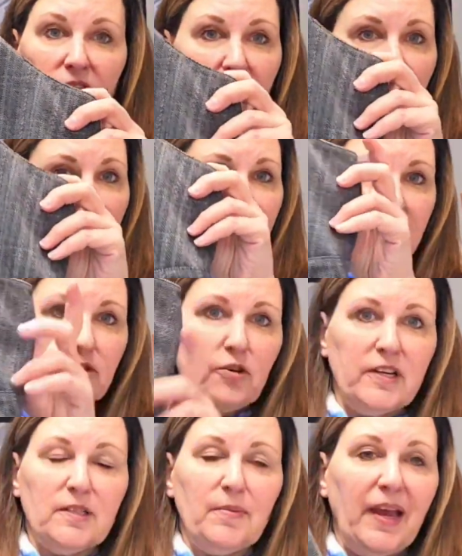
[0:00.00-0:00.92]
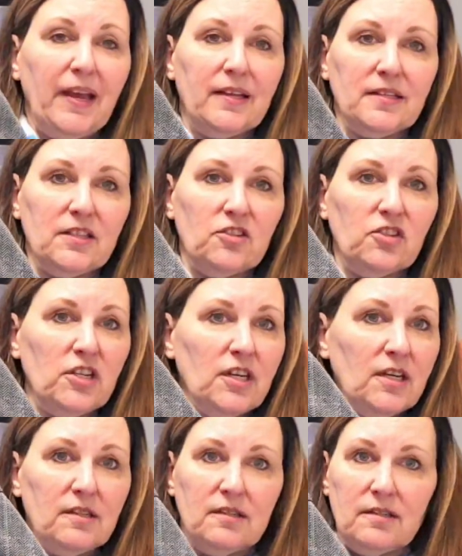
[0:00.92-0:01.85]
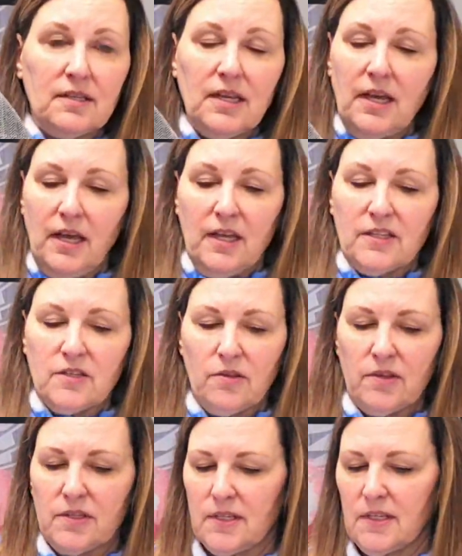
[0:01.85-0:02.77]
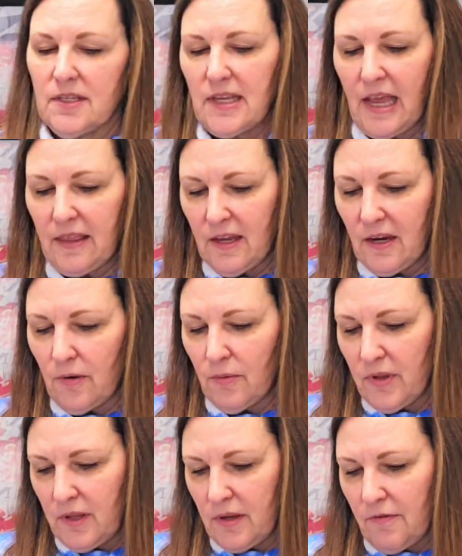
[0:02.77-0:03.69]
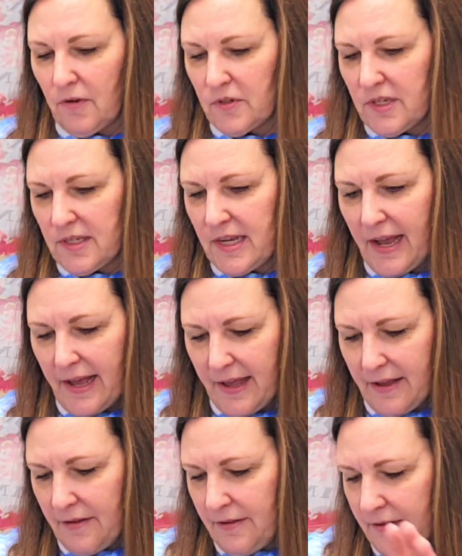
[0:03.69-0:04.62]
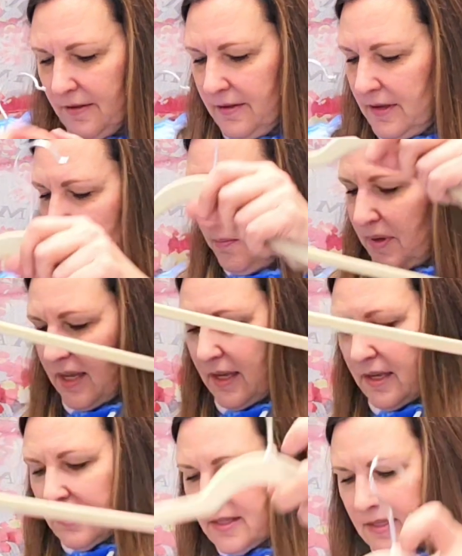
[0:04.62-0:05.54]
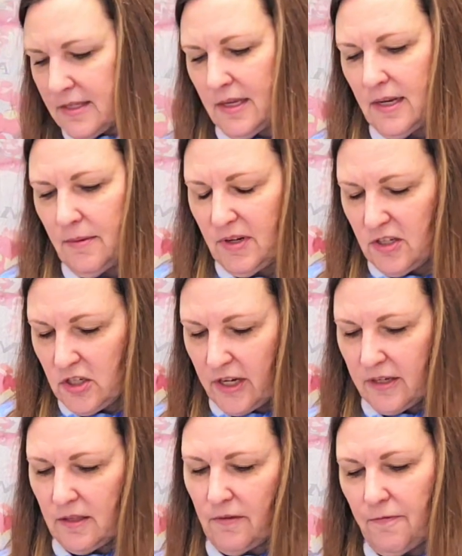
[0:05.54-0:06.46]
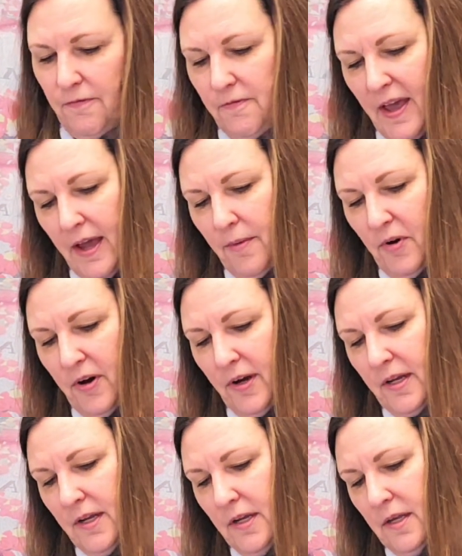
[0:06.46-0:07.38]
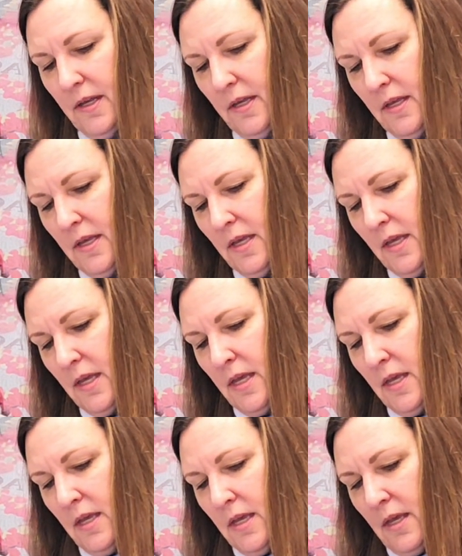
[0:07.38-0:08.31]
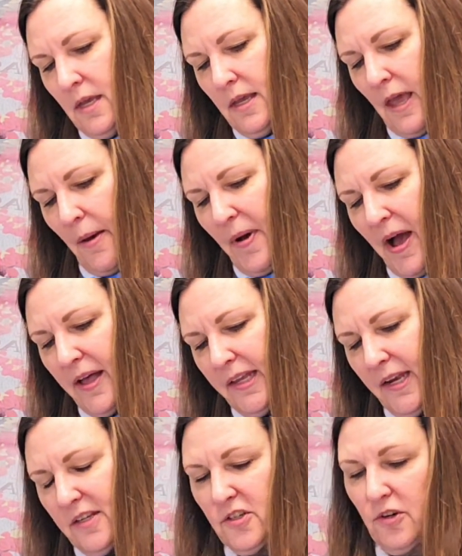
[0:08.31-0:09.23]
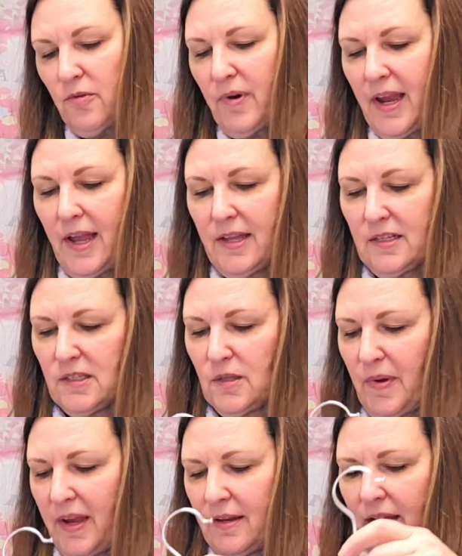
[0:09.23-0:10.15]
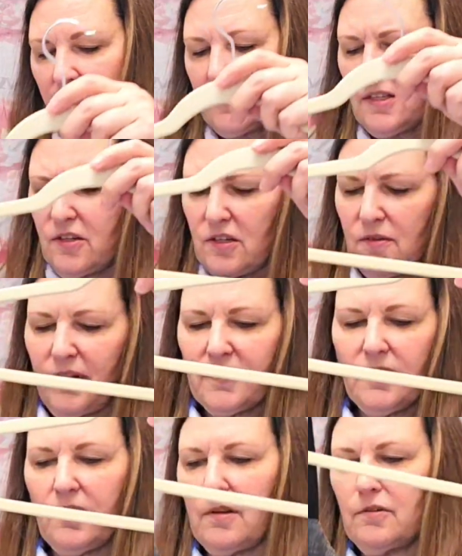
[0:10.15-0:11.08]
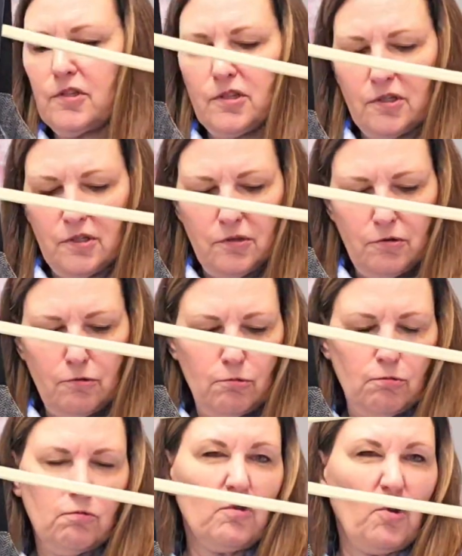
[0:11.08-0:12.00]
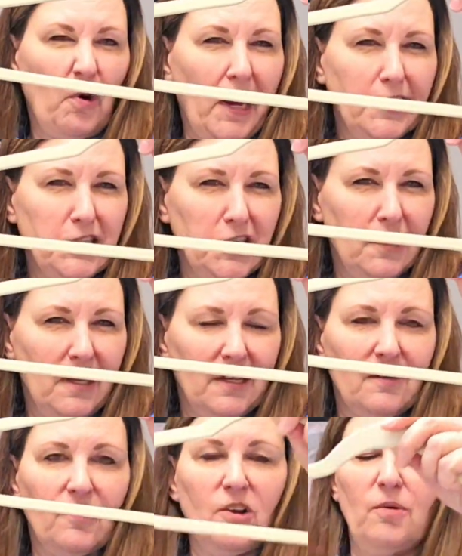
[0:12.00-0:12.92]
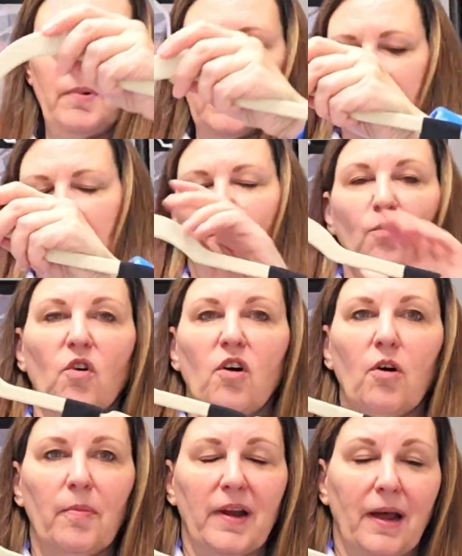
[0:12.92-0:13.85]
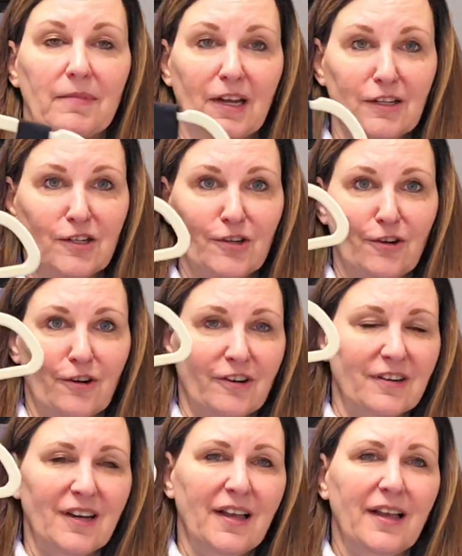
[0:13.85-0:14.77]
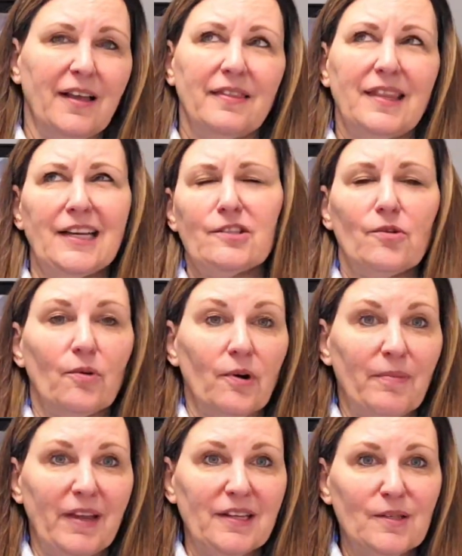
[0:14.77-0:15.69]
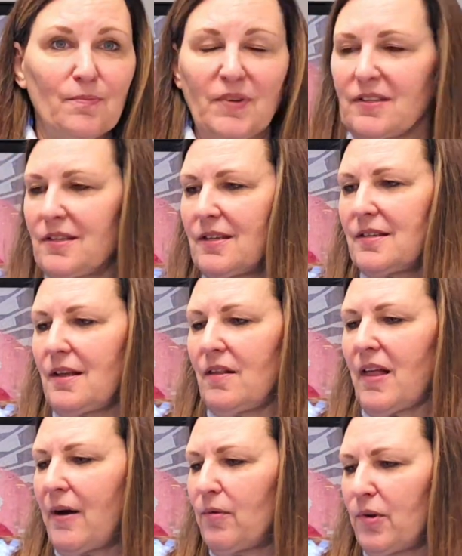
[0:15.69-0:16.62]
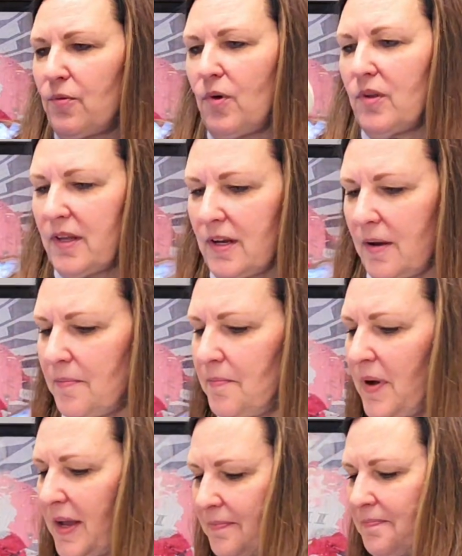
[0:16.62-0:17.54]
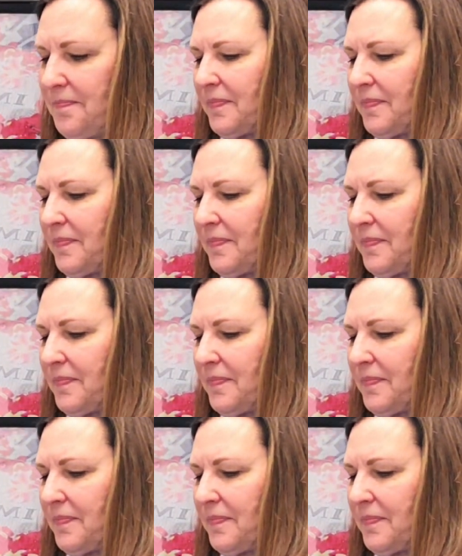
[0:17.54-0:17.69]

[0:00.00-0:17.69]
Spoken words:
skirt or dress pants and jeans. So this is, I think, a really versatile piece. And I'm going to check the fabric. Yeah, polyester rayon and spandex. It just felt a little scratchy, like there could have been some wool, but I'm not sure. That Torrid makes pieces a lot with wool in them. But